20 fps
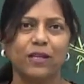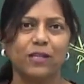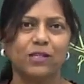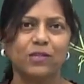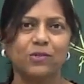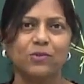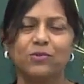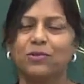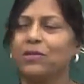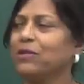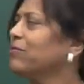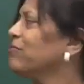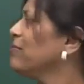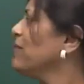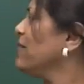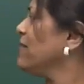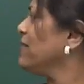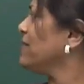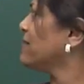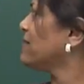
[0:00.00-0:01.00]
42
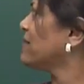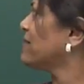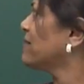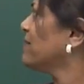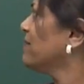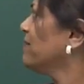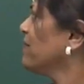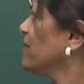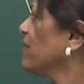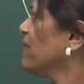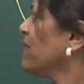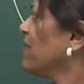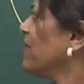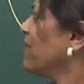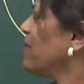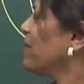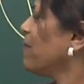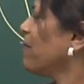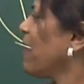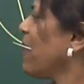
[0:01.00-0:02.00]
degrees.
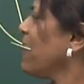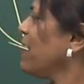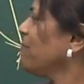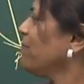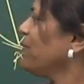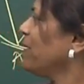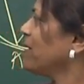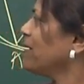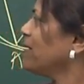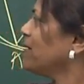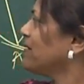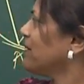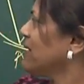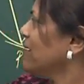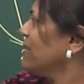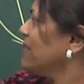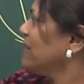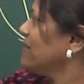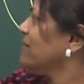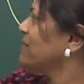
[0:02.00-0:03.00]
Alright? Because
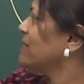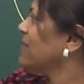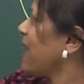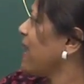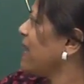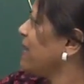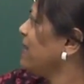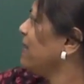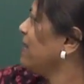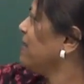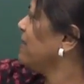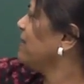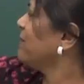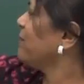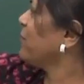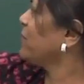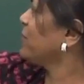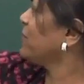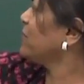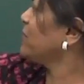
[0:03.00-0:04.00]
Z,
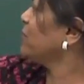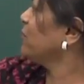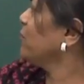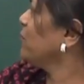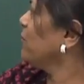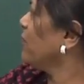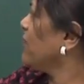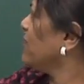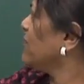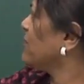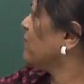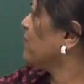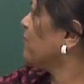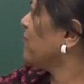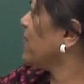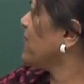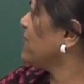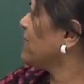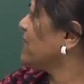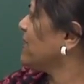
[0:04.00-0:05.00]
42 is
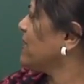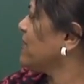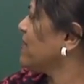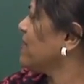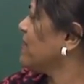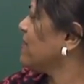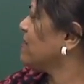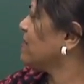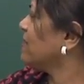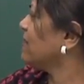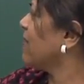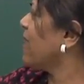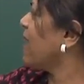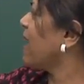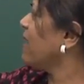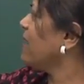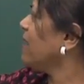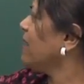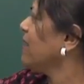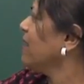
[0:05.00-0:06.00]
facing this
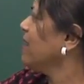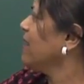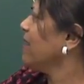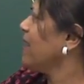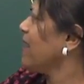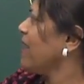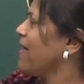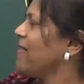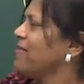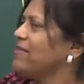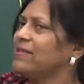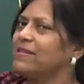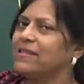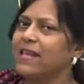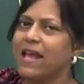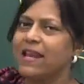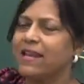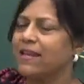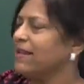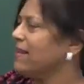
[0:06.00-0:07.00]
line and
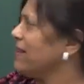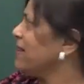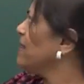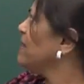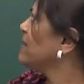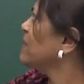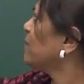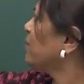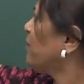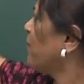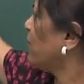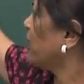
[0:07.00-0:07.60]
Z is